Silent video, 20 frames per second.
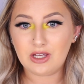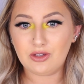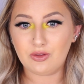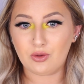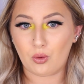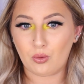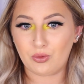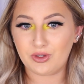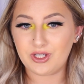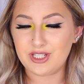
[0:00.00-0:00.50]

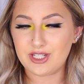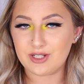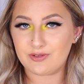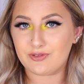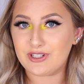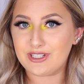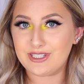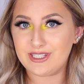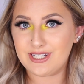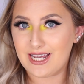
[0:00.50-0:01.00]
The only
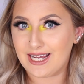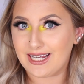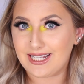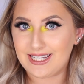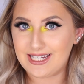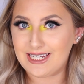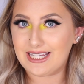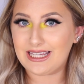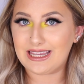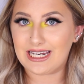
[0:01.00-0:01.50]
different
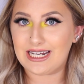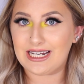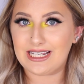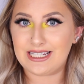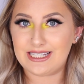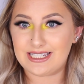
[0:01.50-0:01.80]
technique that I